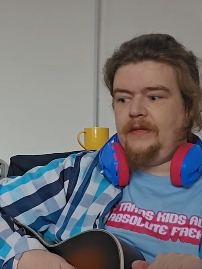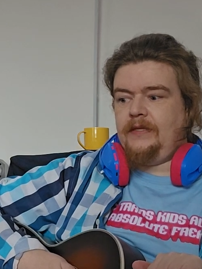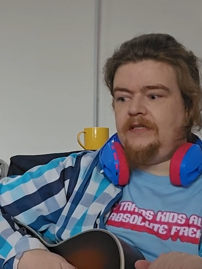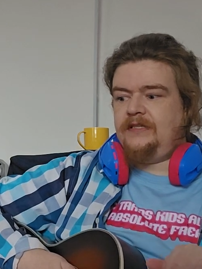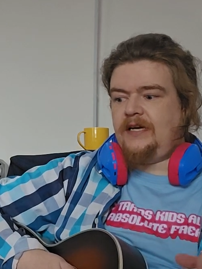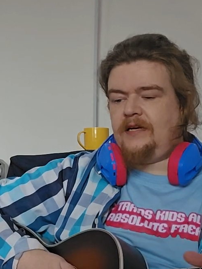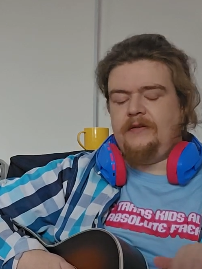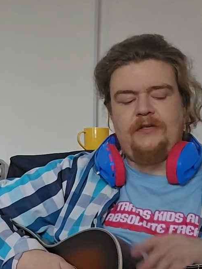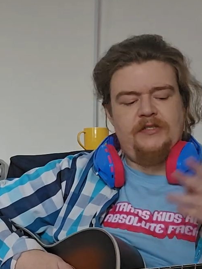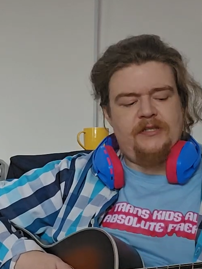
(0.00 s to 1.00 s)
the second,
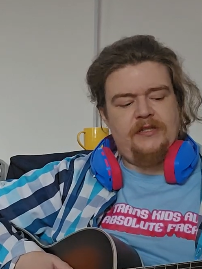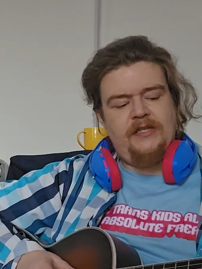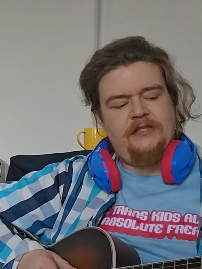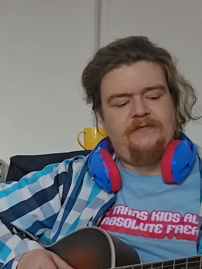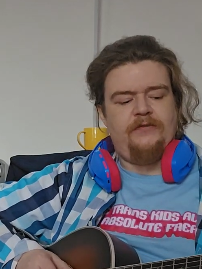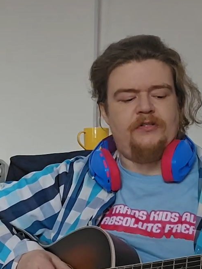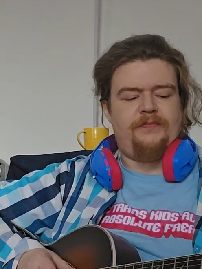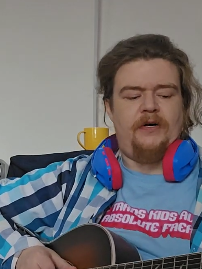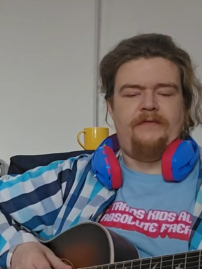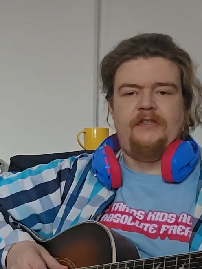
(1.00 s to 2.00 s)
because this first
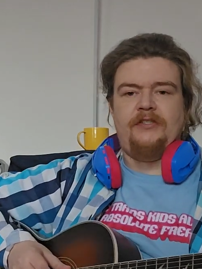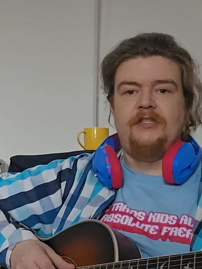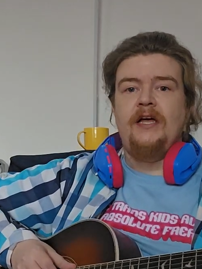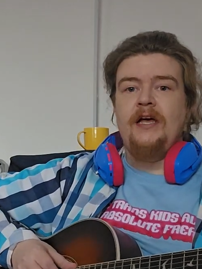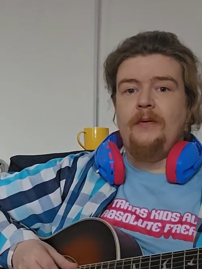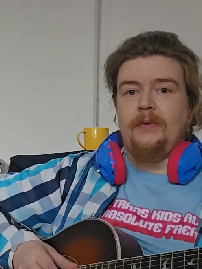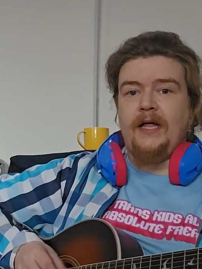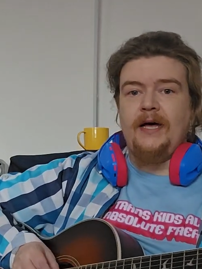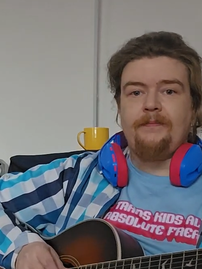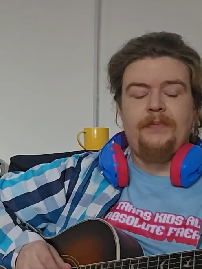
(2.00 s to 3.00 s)
part of it is just
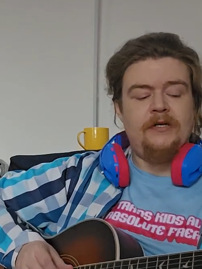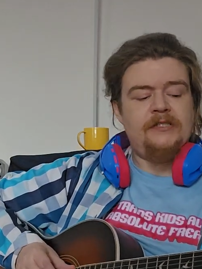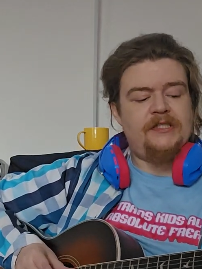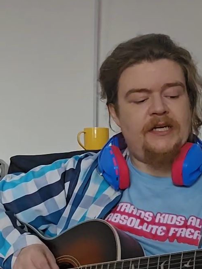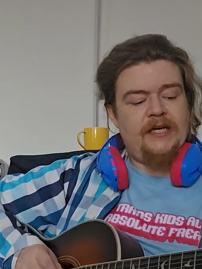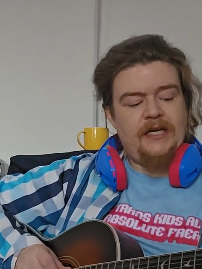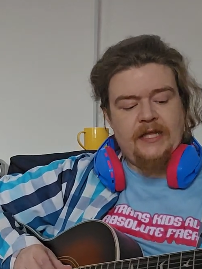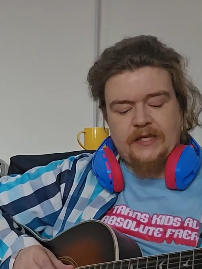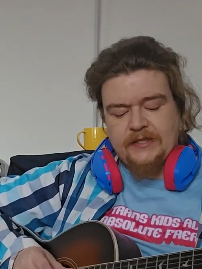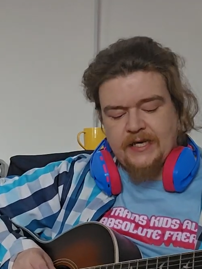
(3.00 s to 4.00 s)
Blackbird singing
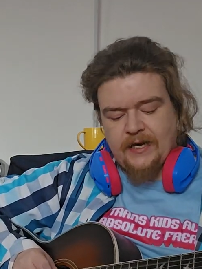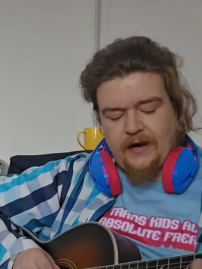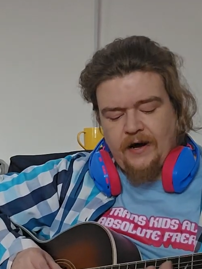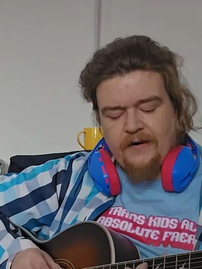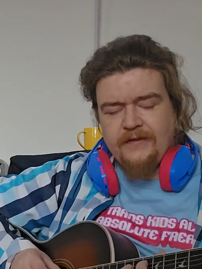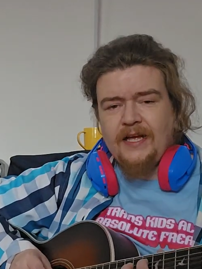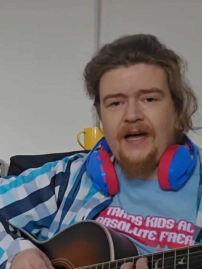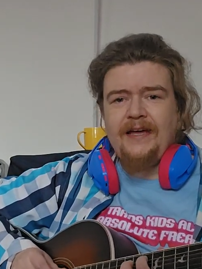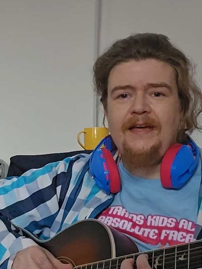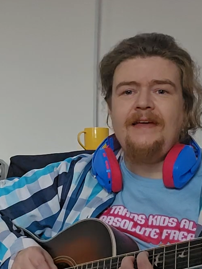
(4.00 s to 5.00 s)
in the dead of
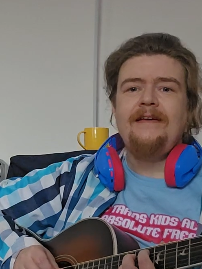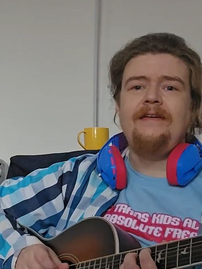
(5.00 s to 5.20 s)
night.